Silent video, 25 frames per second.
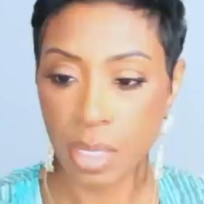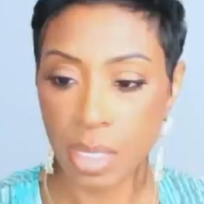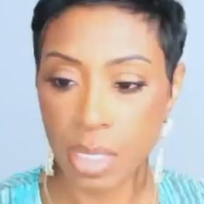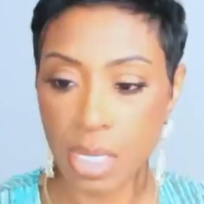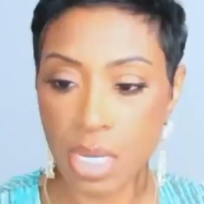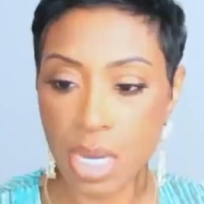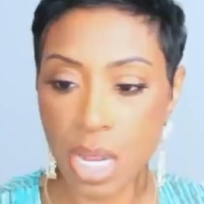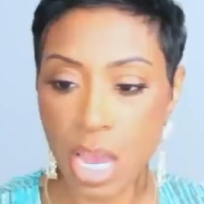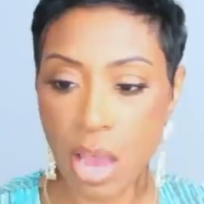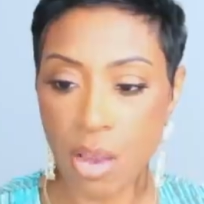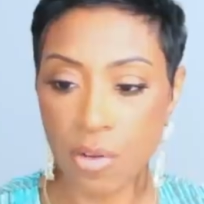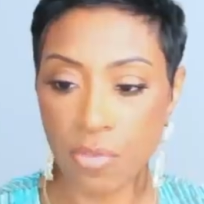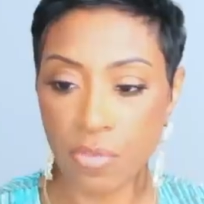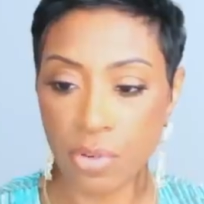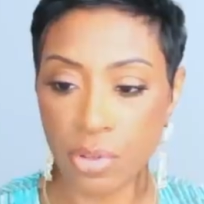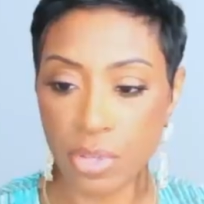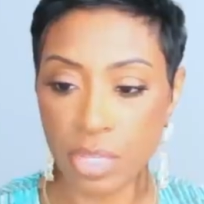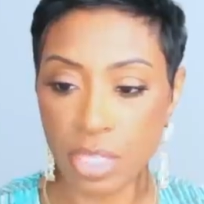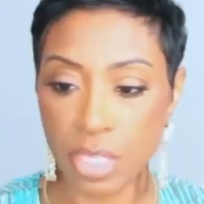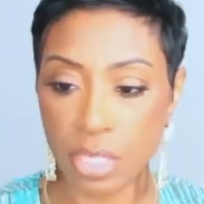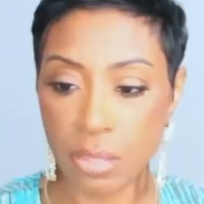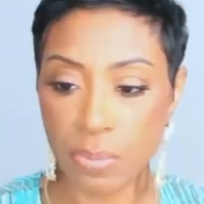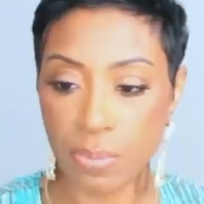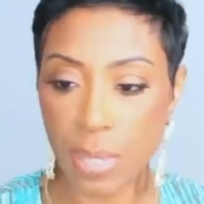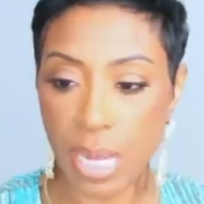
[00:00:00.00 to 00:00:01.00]
Now for
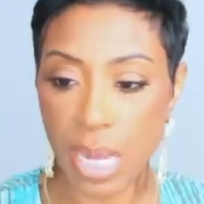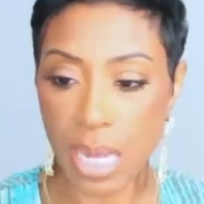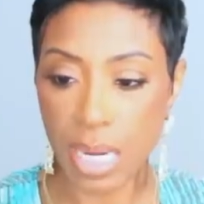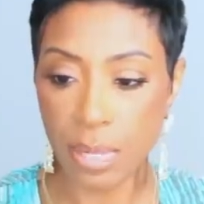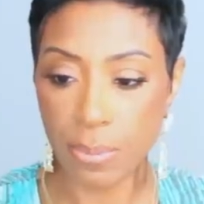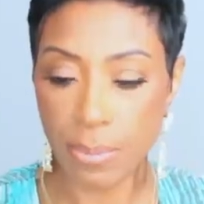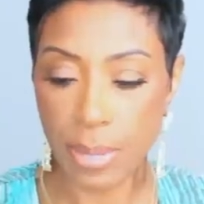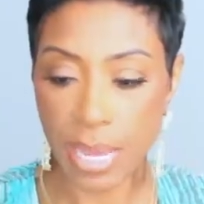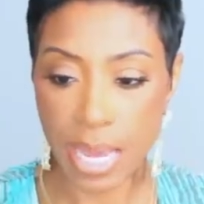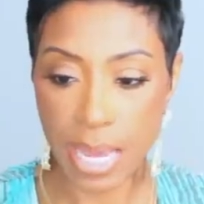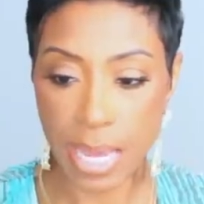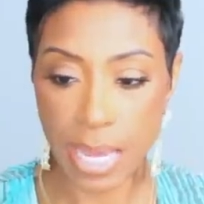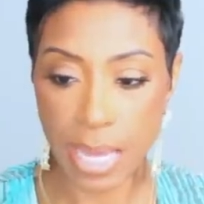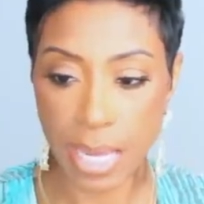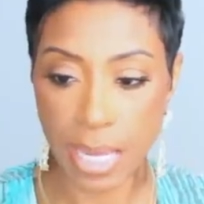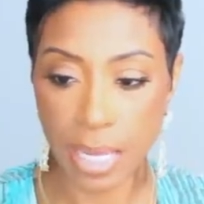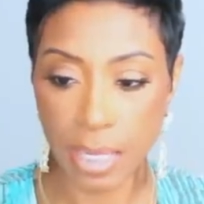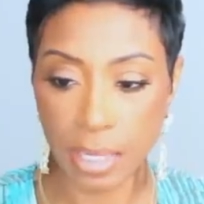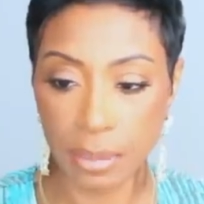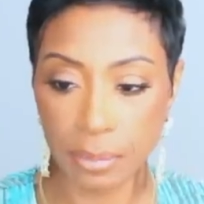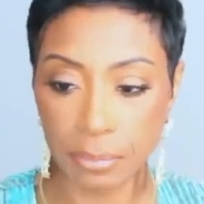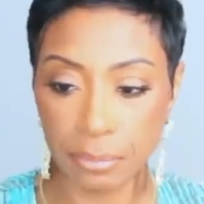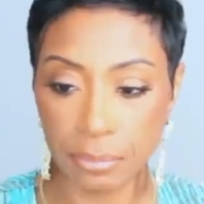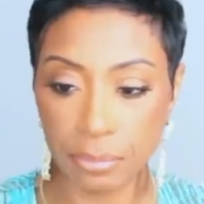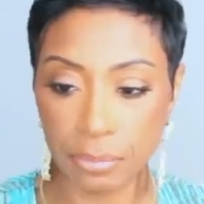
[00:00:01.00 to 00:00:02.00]
this body bag.
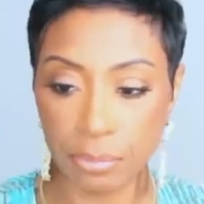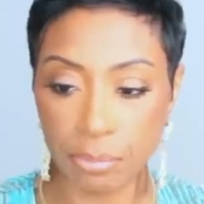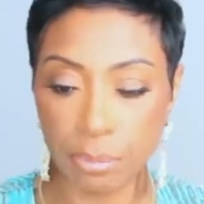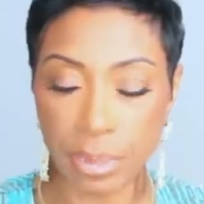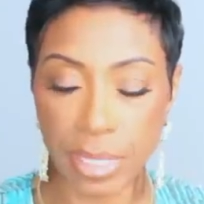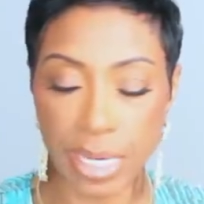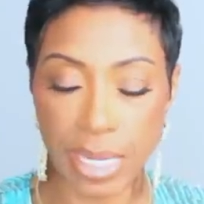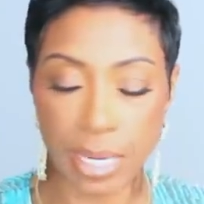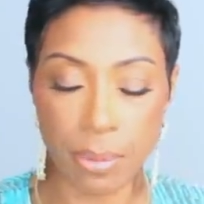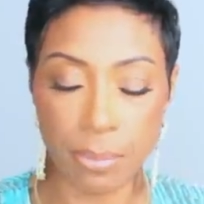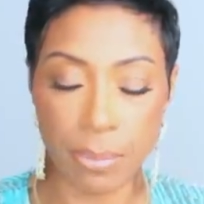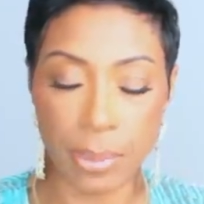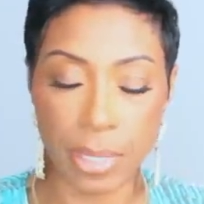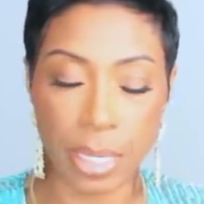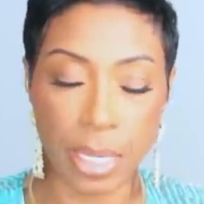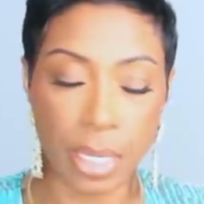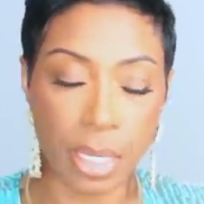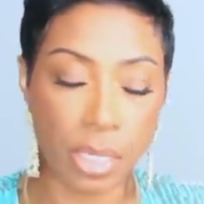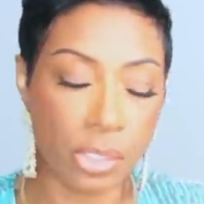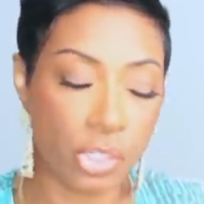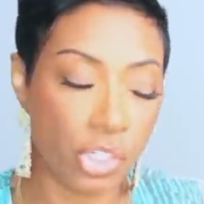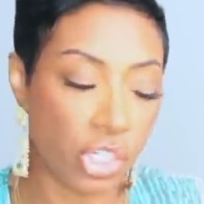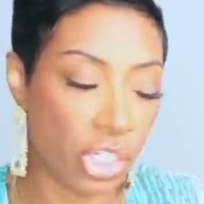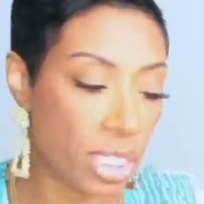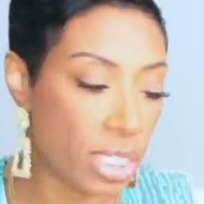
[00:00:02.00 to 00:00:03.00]

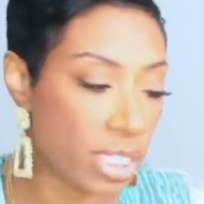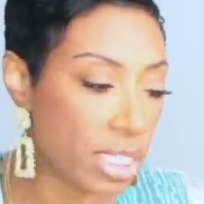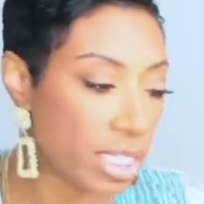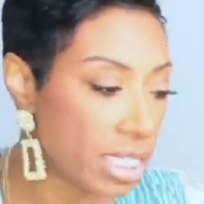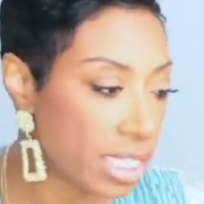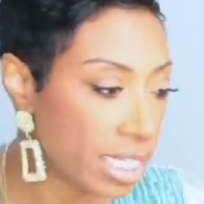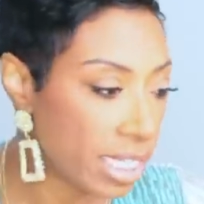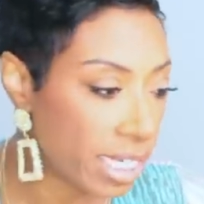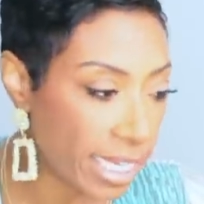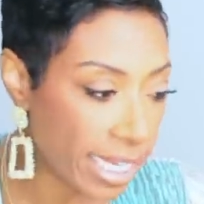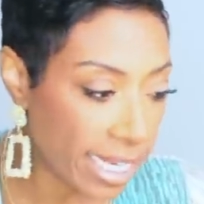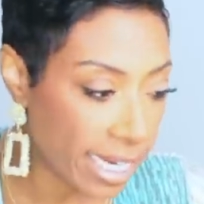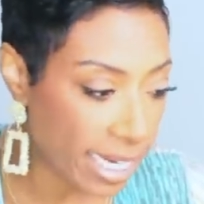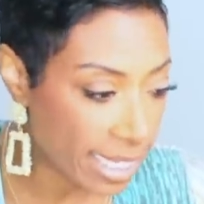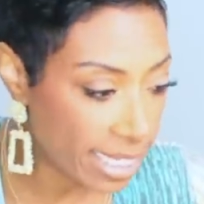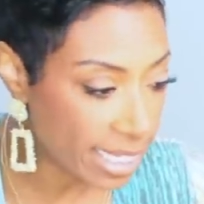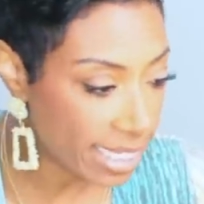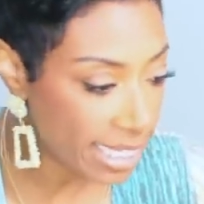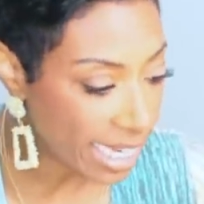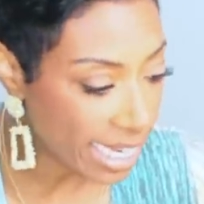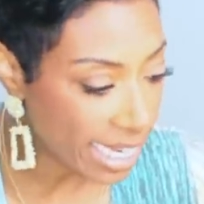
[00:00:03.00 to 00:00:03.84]
Jesus, the lady is